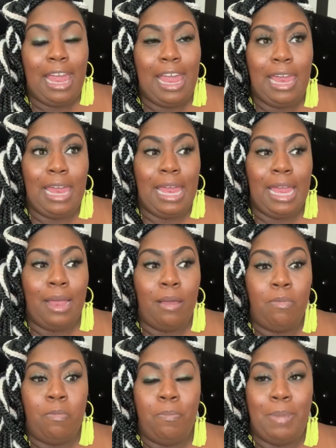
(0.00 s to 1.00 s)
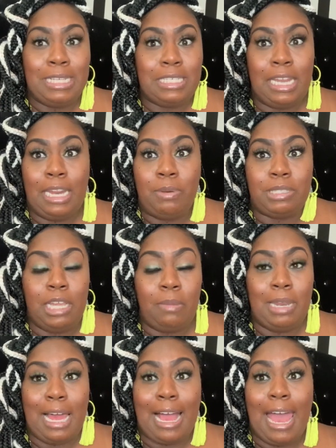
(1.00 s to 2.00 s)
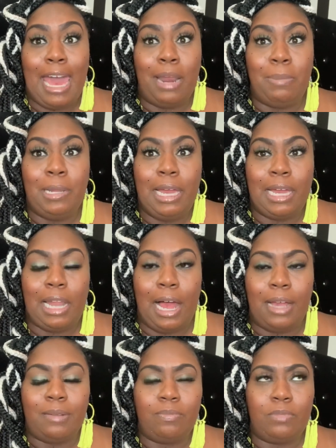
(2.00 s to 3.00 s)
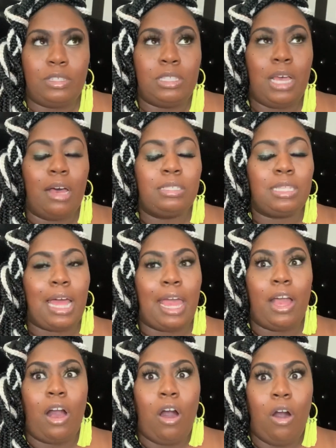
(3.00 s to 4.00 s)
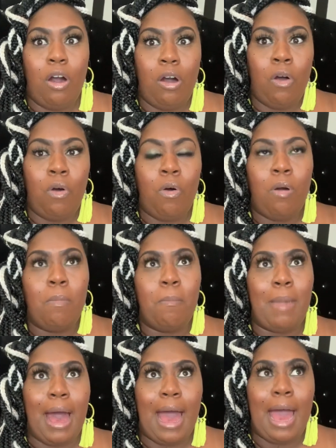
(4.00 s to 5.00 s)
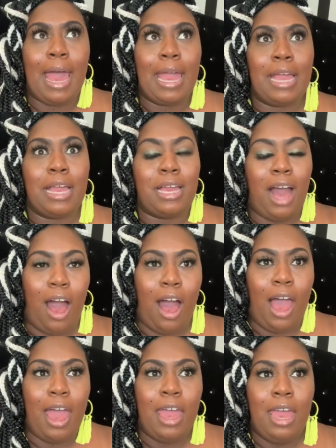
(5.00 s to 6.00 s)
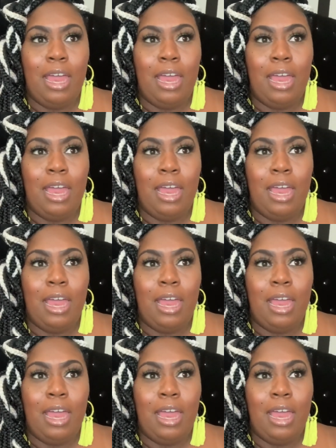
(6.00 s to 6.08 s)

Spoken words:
And basically, they was telling me, like, I had a blood clot. So I was like, oh my God.